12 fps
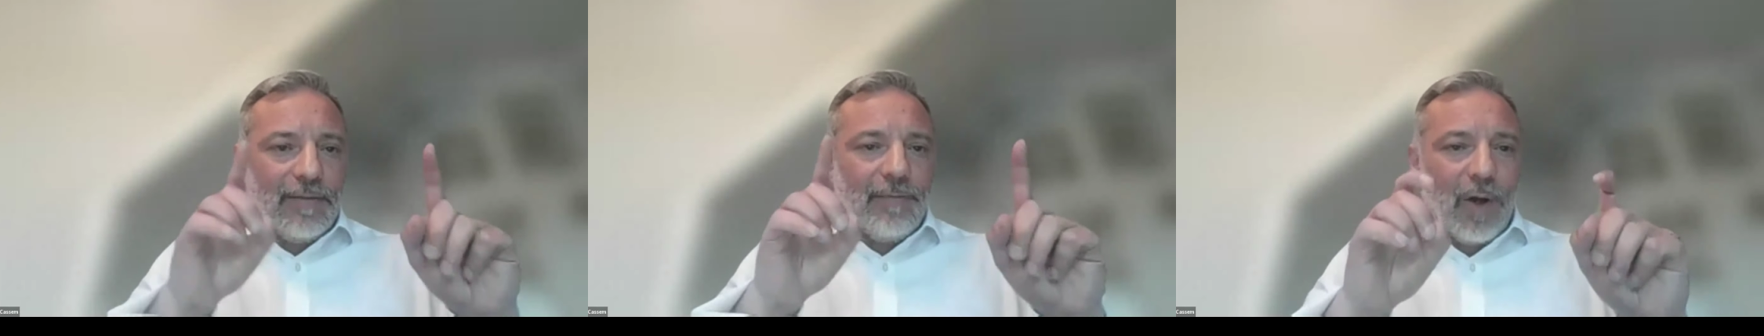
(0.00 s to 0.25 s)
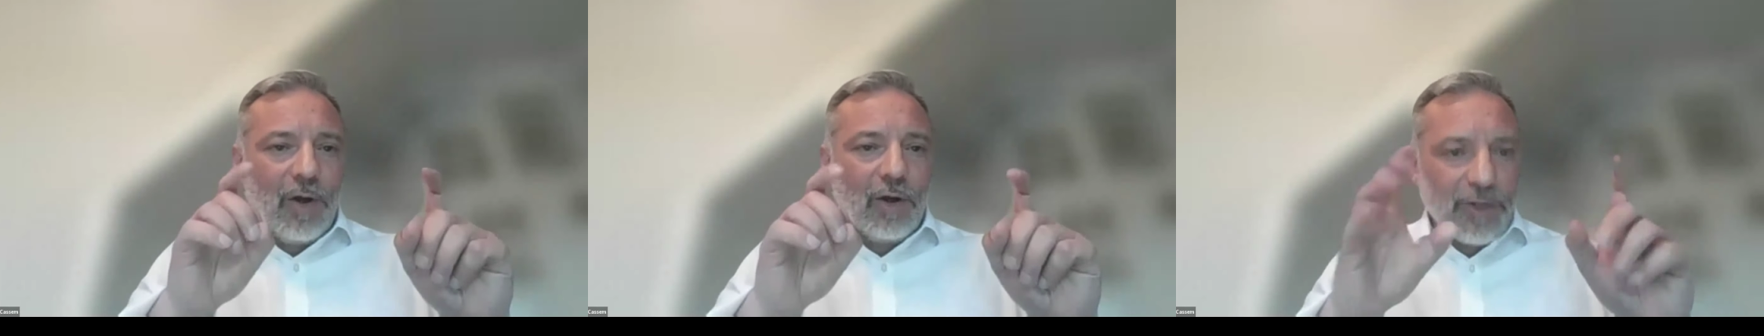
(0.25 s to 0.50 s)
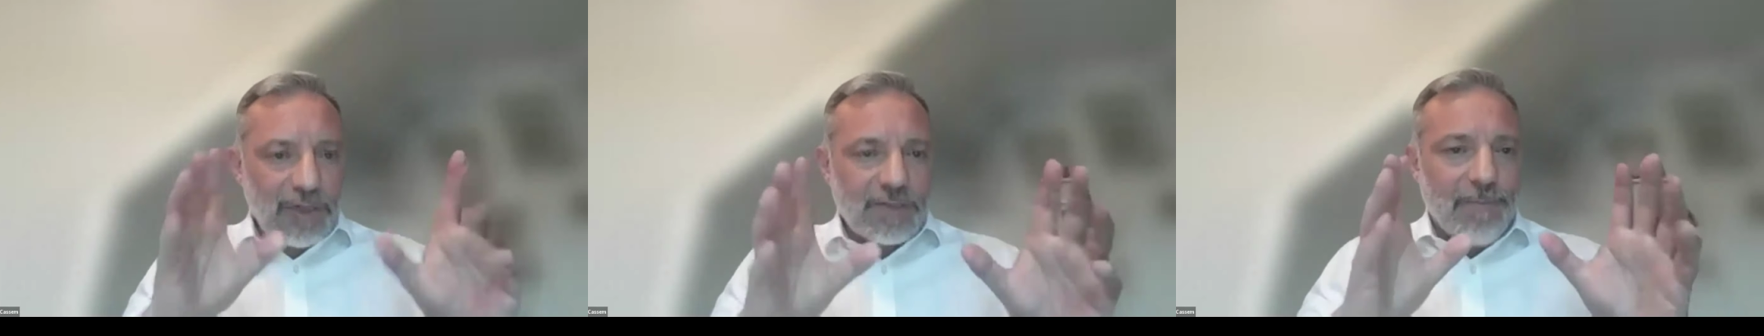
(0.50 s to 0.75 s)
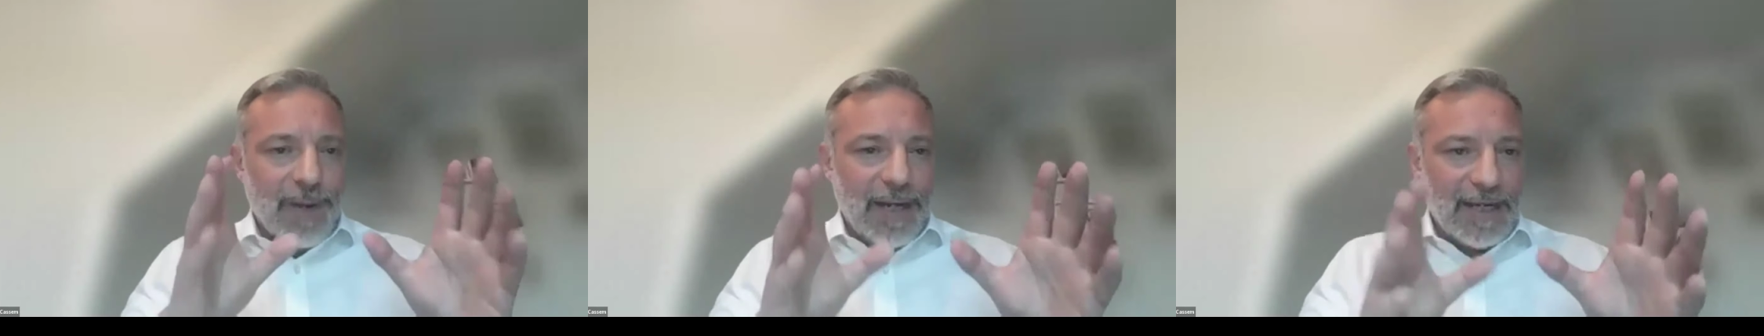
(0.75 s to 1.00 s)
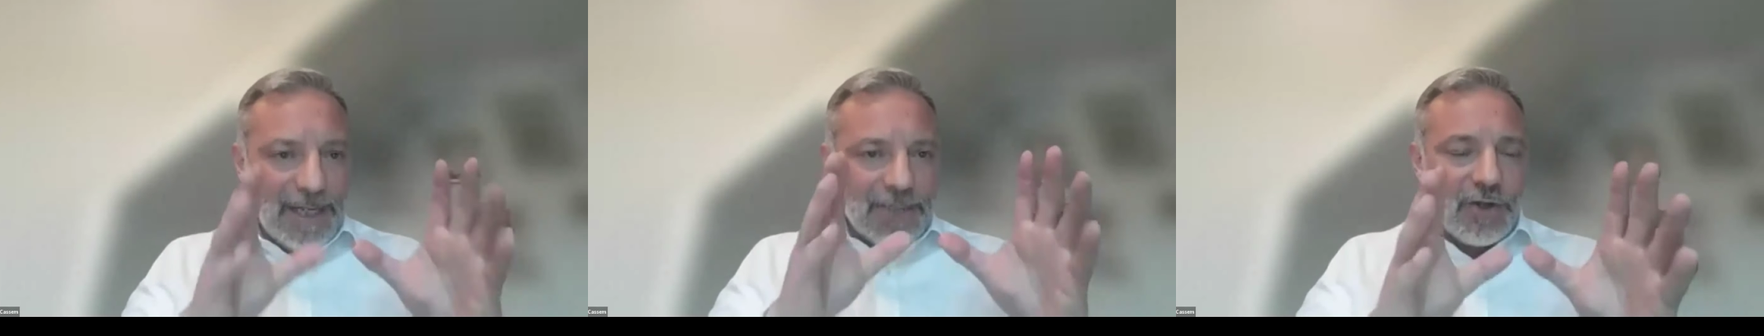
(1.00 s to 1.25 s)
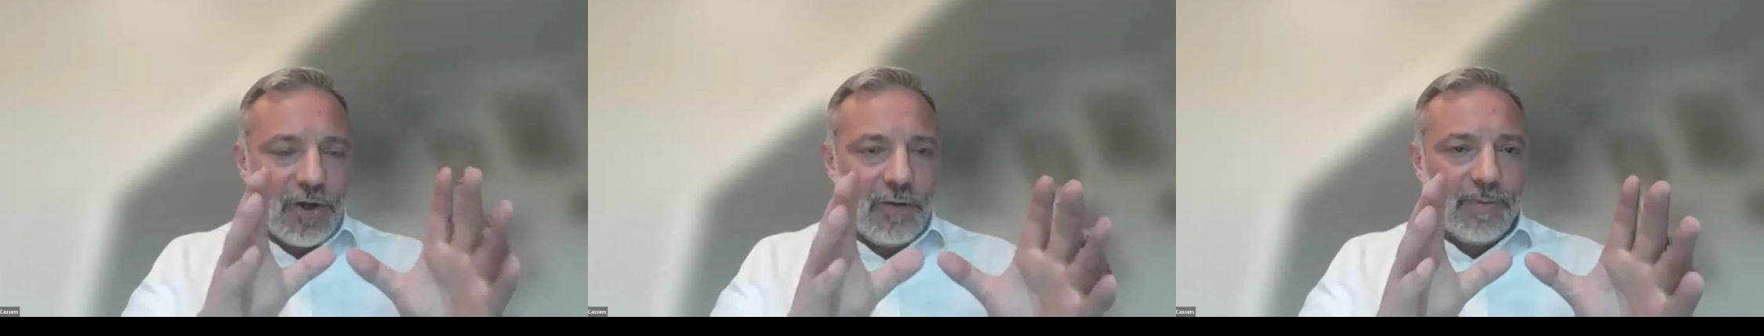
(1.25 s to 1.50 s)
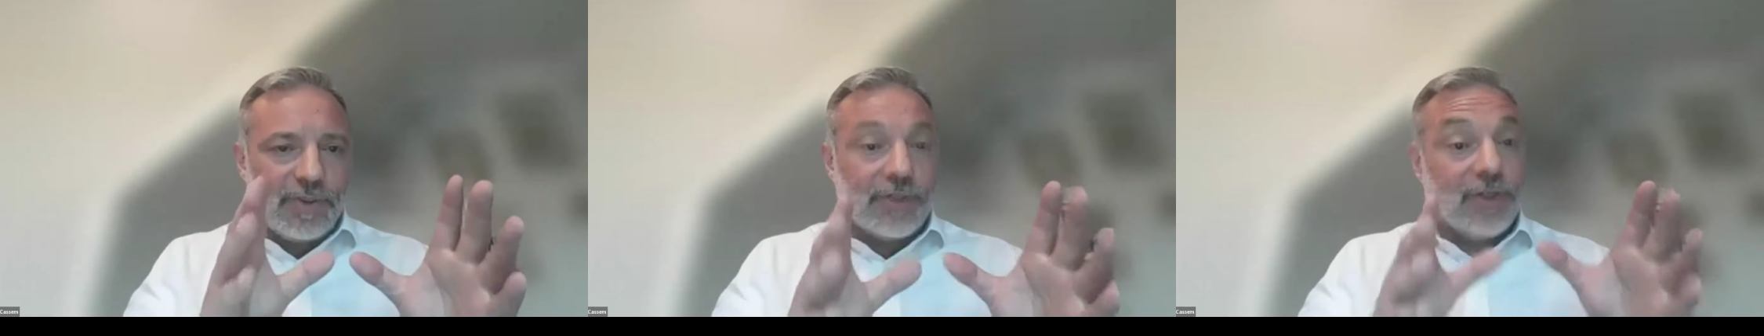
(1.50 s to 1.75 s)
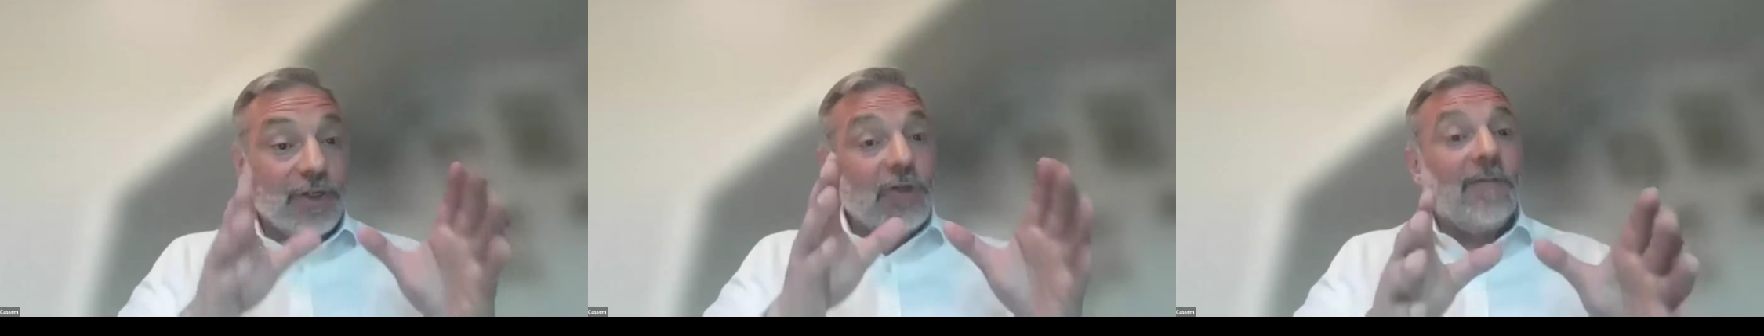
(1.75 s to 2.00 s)
box bucket
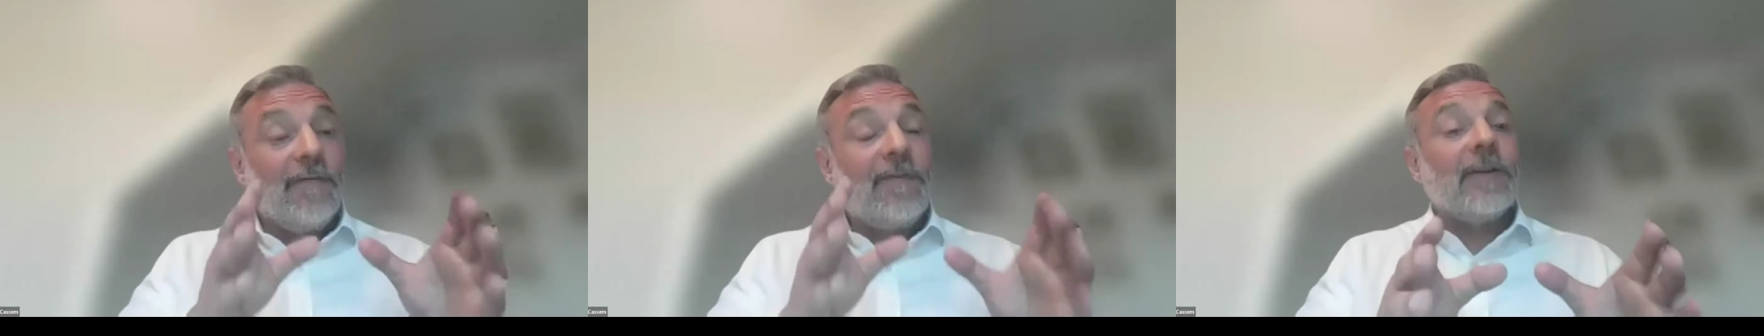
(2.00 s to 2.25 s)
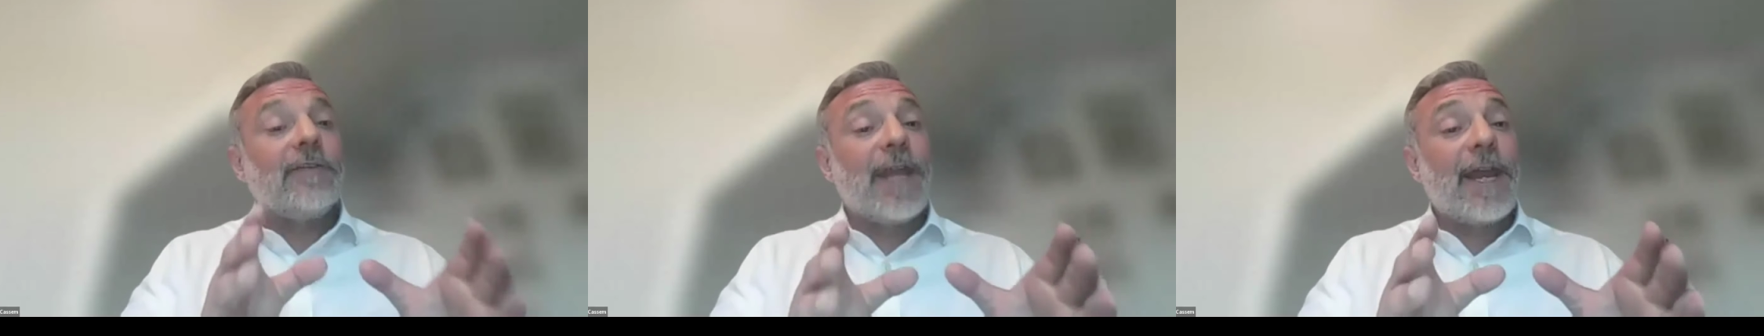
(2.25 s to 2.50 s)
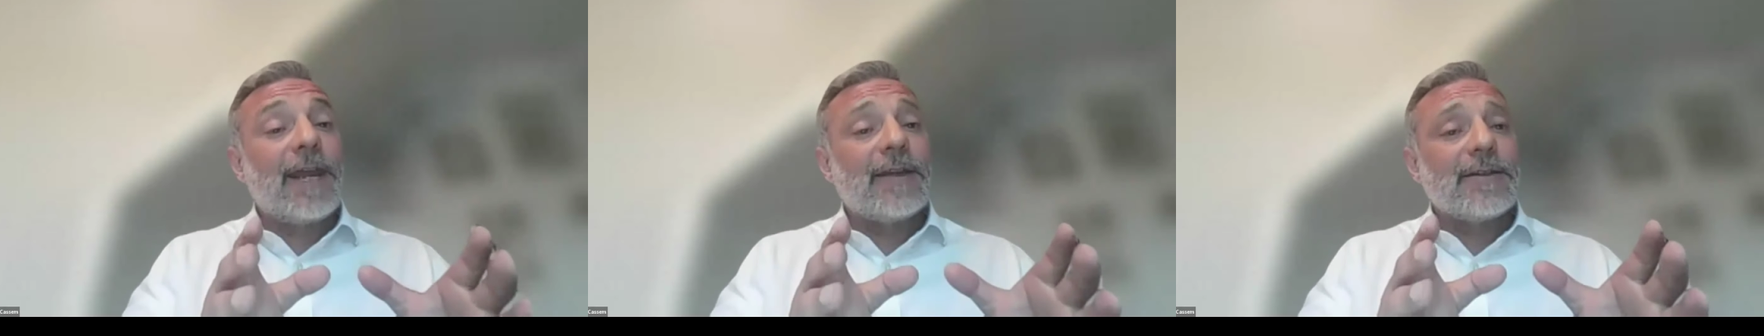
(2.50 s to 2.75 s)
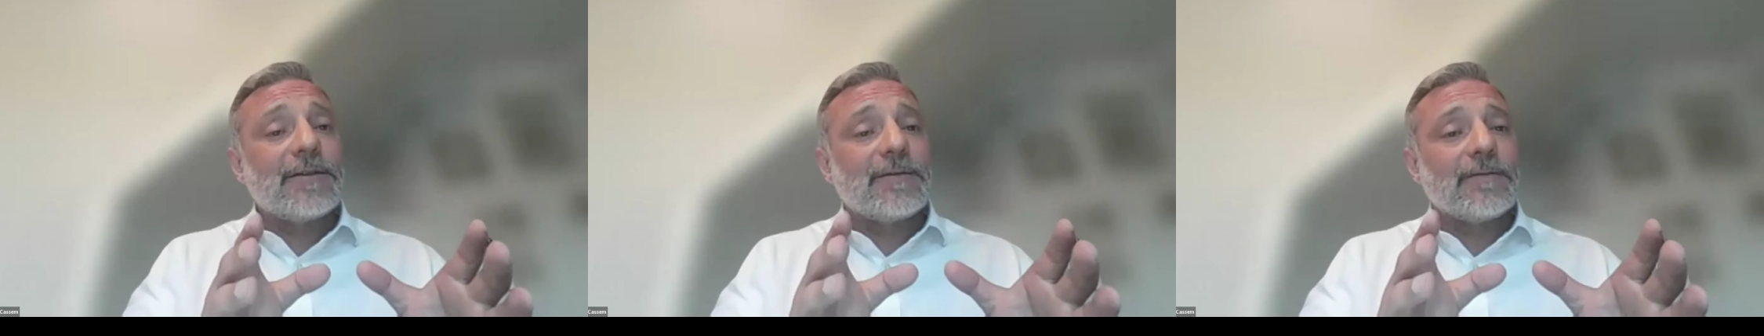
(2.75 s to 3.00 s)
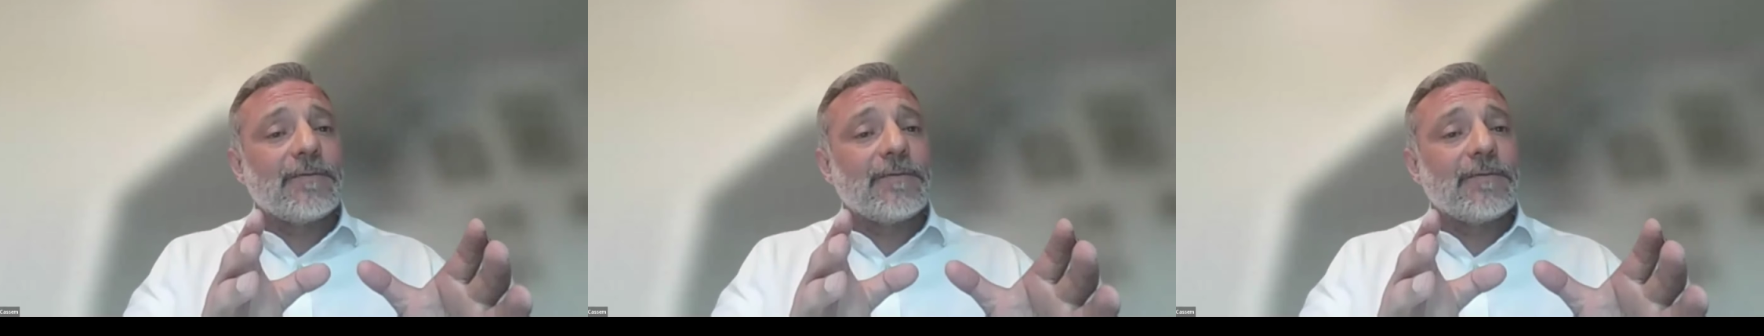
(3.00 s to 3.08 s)
option, you filled that.